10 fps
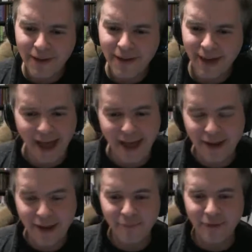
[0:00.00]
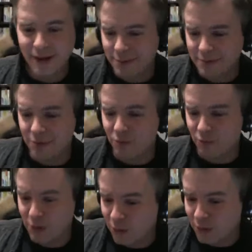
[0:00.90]
hey, when it comes to the
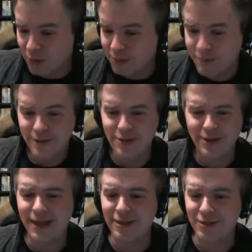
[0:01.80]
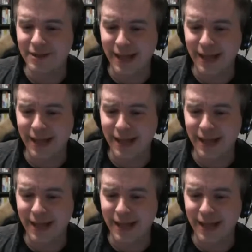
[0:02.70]
real world, you can't do a damn